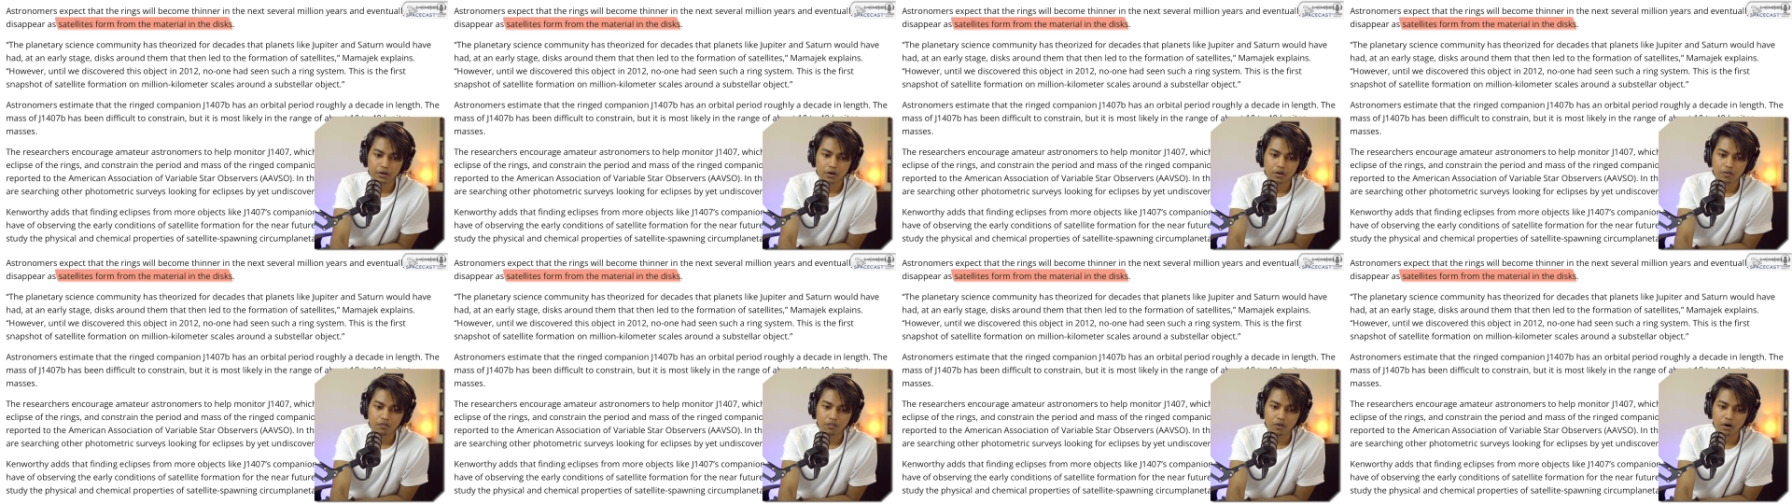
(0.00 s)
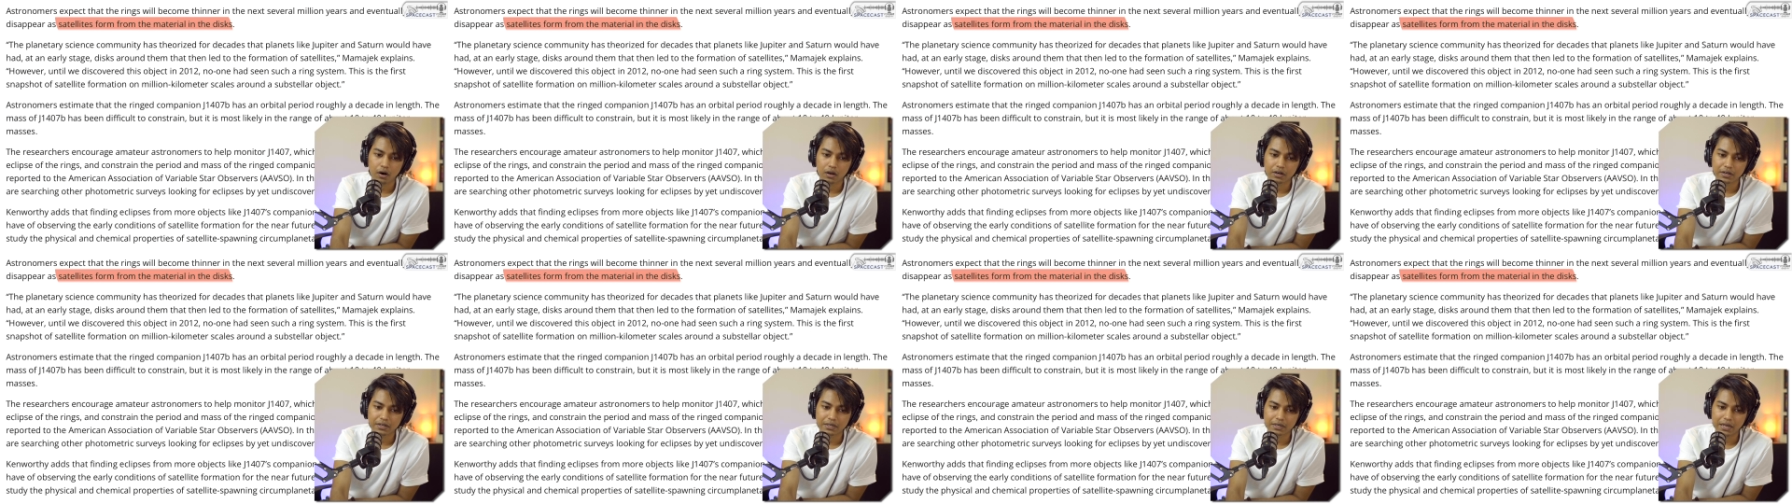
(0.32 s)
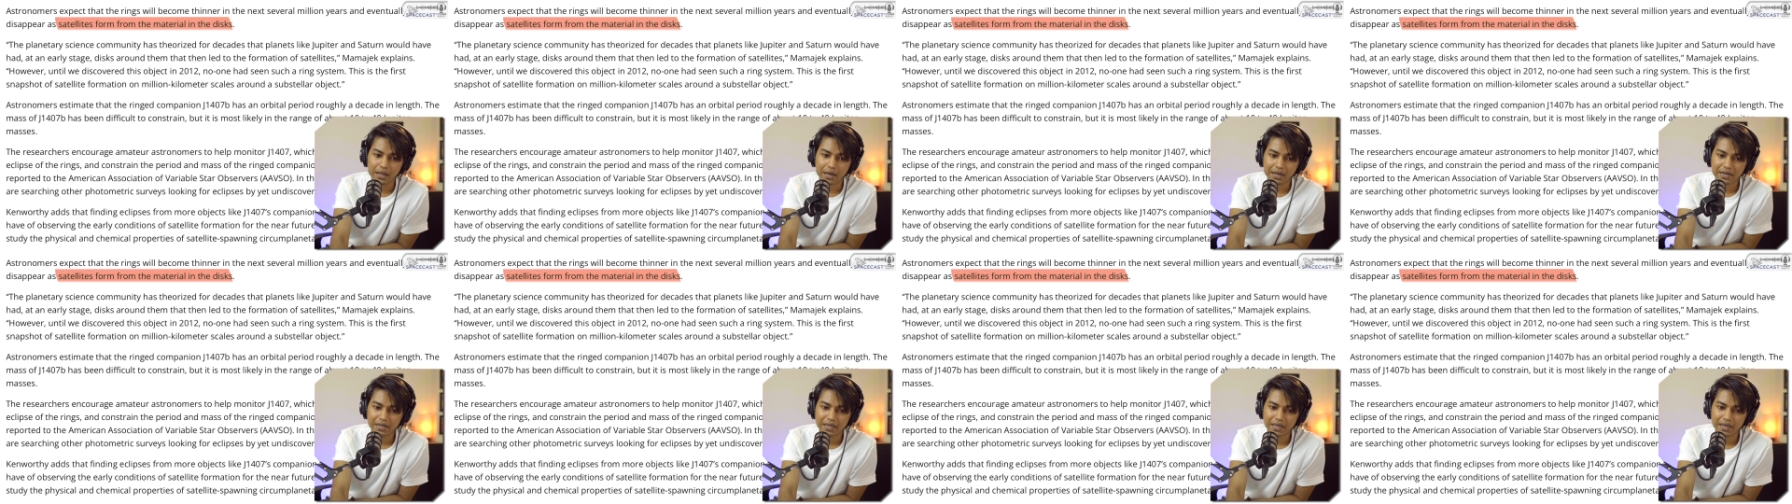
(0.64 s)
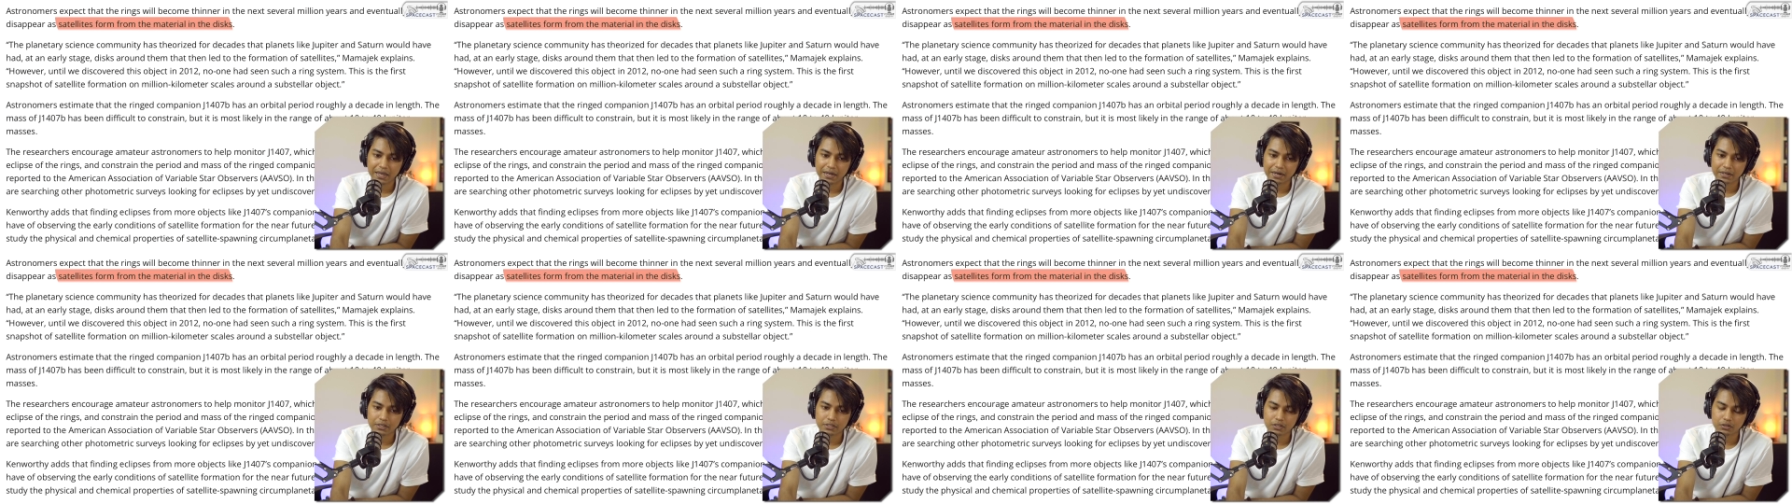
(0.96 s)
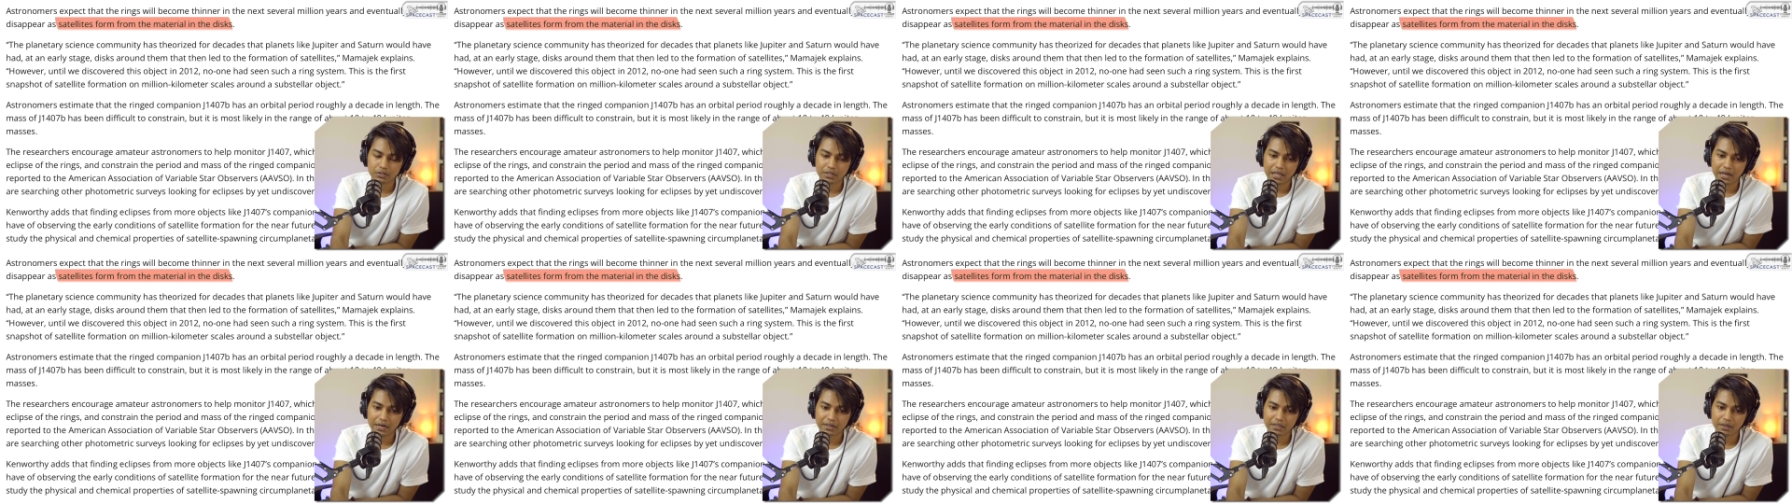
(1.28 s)
for decades
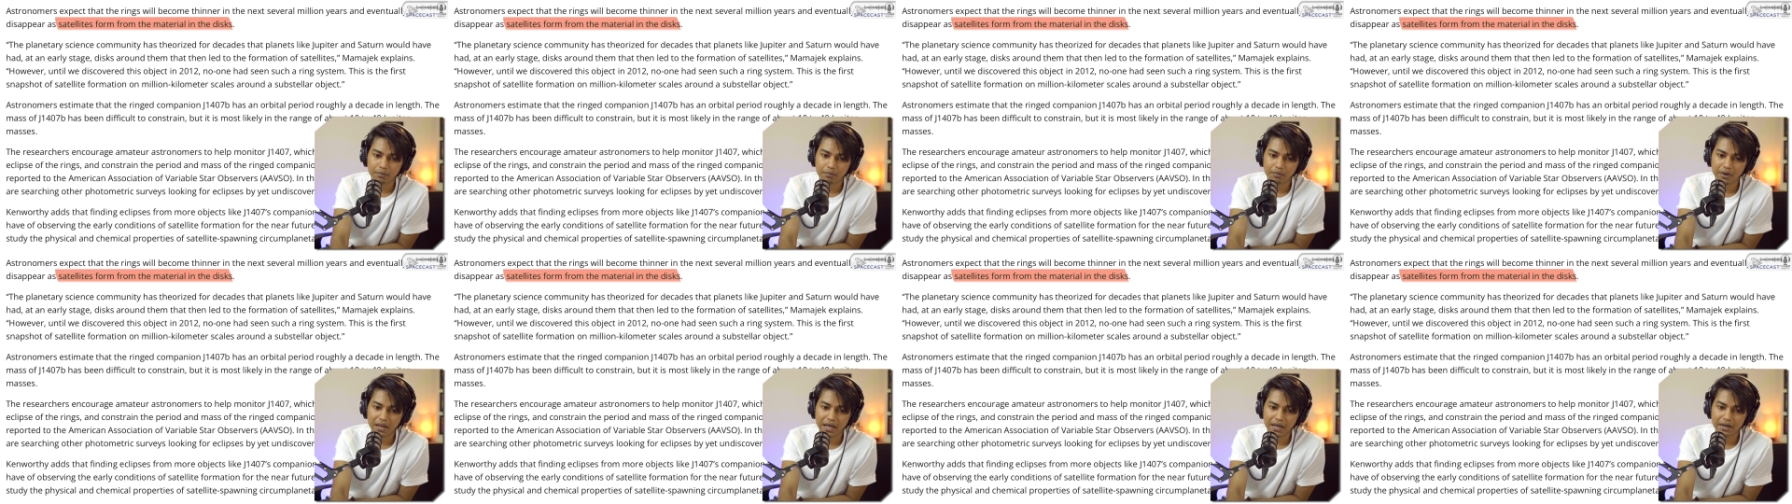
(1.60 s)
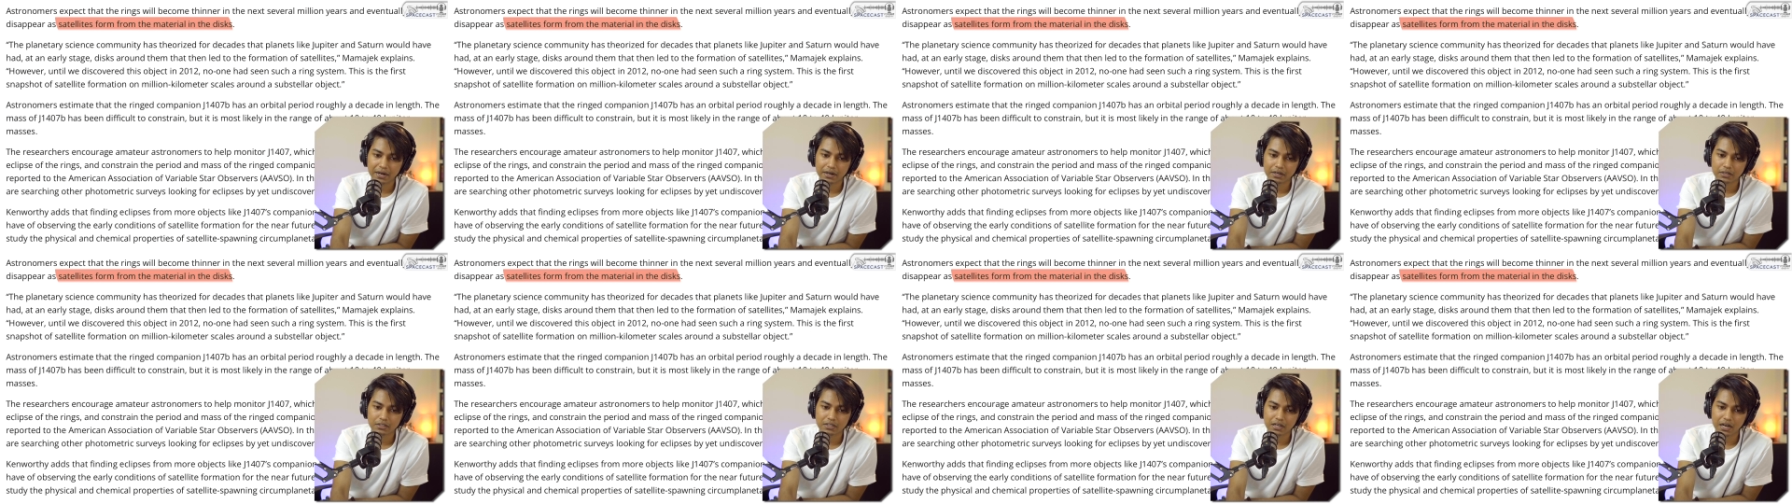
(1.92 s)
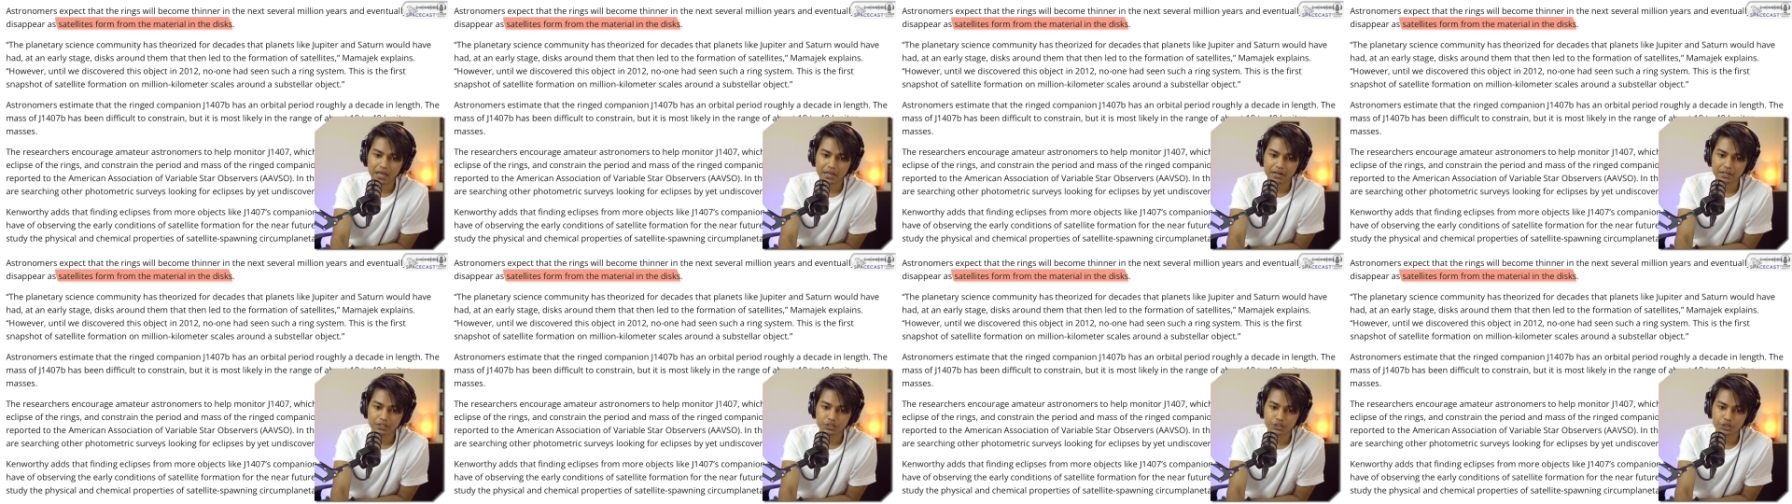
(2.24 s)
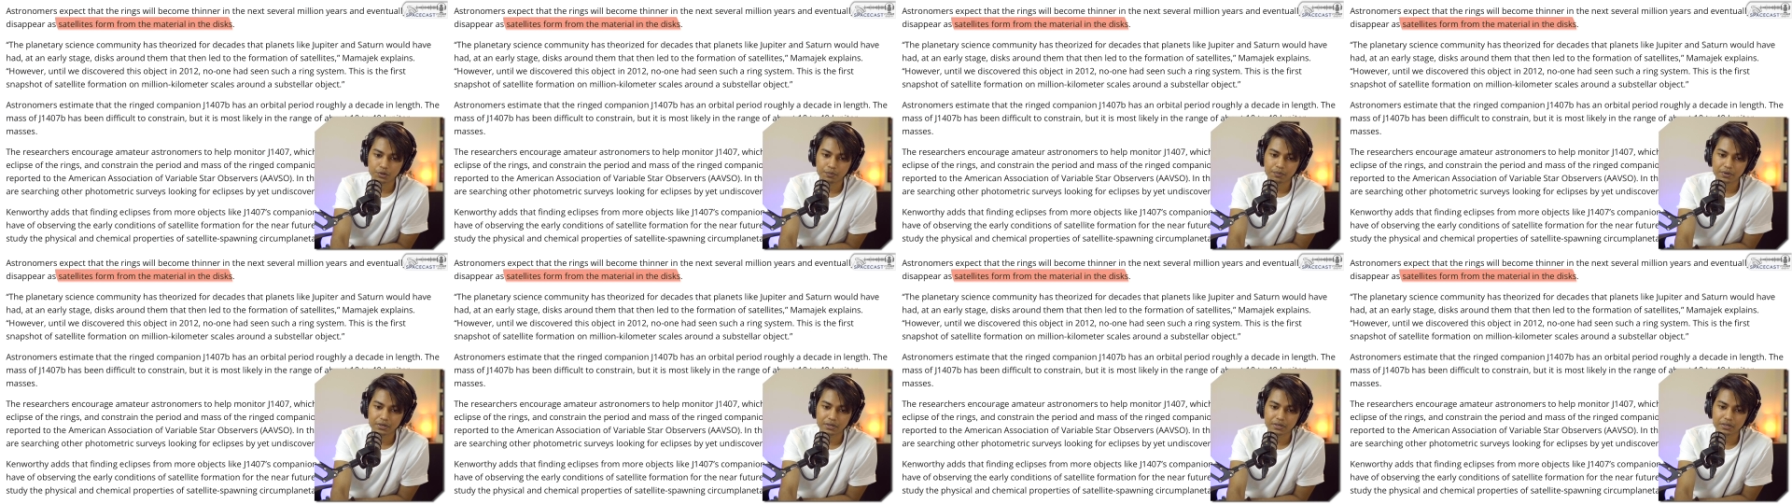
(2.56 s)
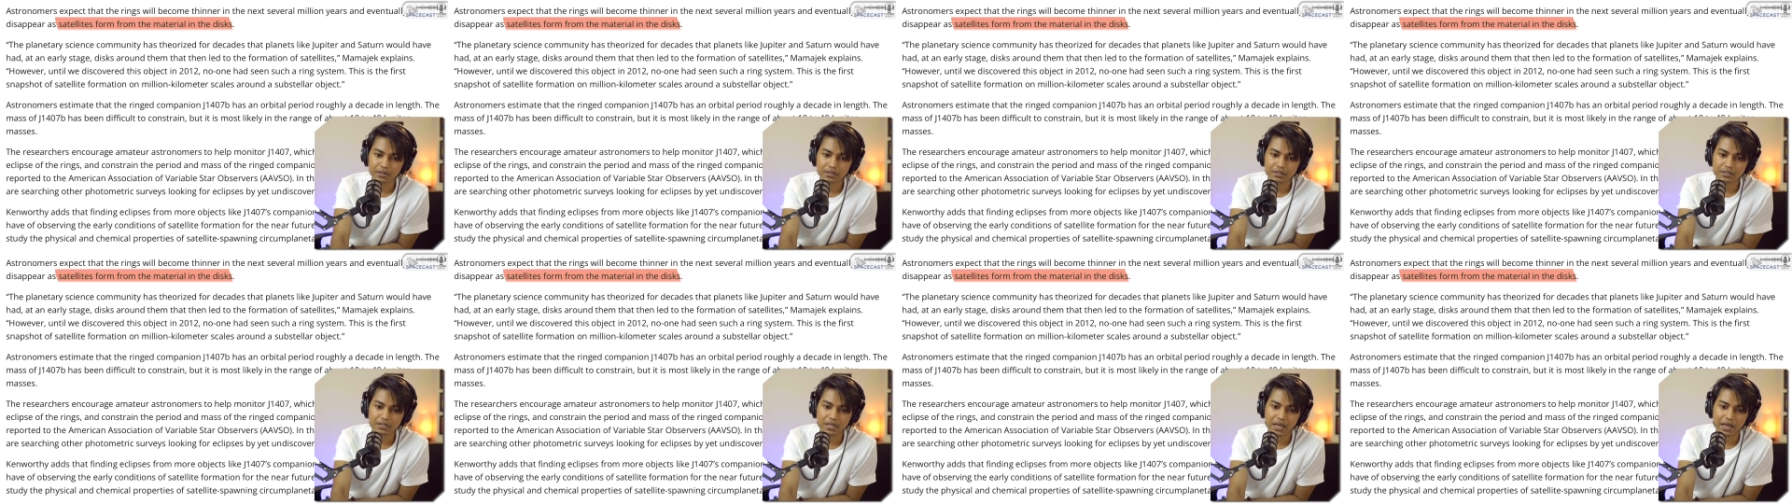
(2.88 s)
that the planets like Jupiter's